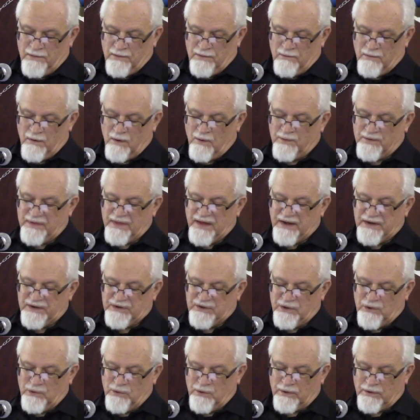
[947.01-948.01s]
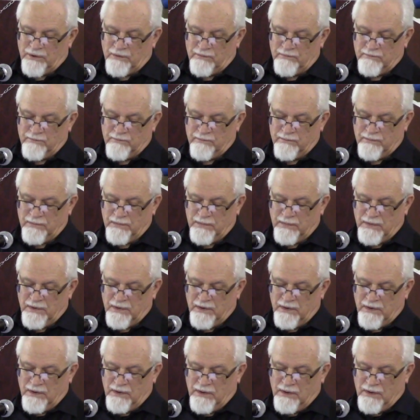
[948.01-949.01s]
What were they doing?
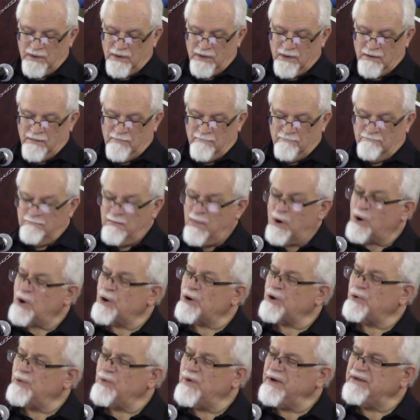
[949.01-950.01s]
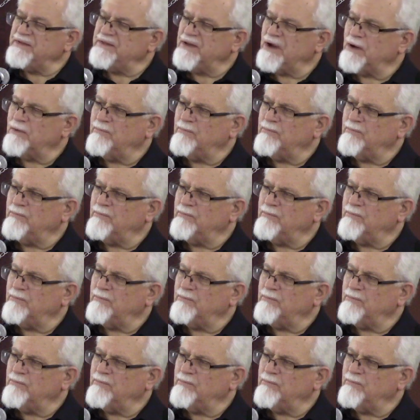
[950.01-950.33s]
Murdering their